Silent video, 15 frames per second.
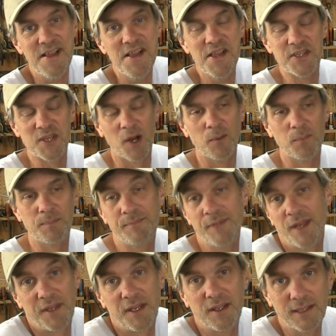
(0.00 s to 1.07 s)
So
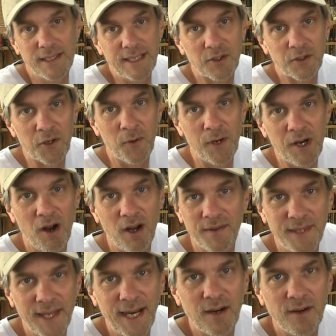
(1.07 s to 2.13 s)
nothing illegal going
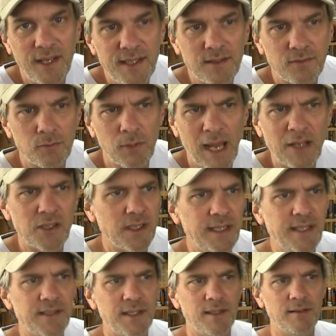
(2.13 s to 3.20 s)
on there. He's
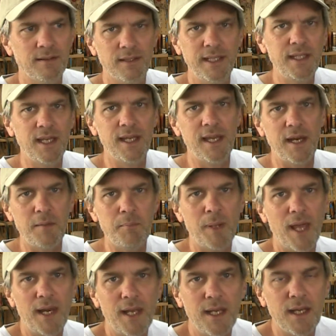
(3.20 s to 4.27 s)
linking and
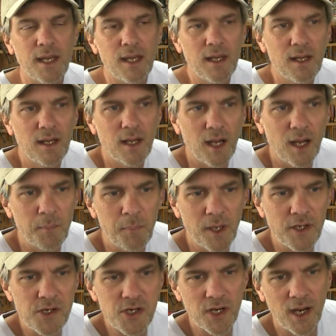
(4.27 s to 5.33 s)
embedding a
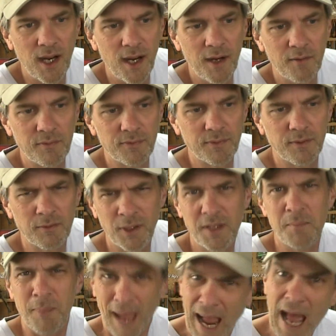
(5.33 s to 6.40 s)
bunch of really
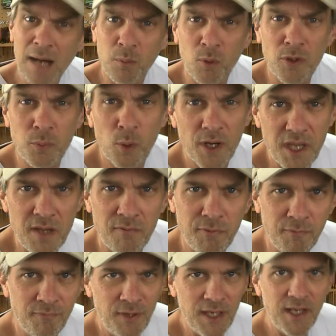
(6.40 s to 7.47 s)
bad woodworking
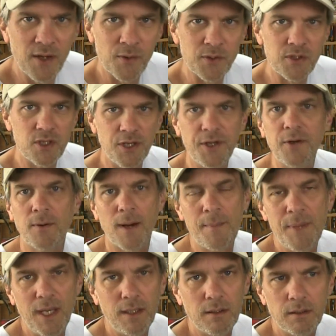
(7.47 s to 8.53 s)
videos too. I
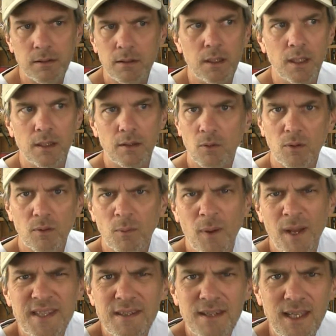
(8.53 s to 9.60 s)
mean,
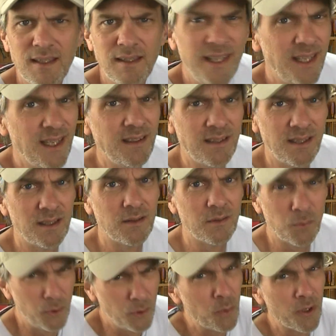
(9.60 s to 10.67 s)
why isn't he linking to
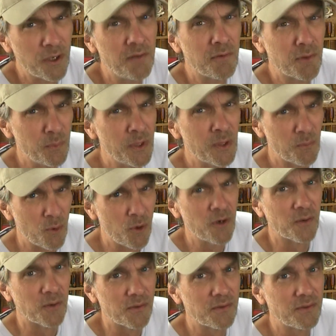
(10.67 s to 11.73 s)
Woodworking for Mere
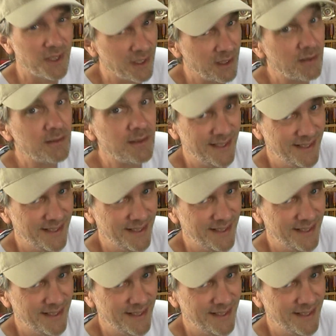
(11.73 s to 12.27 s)
Mortals, you know?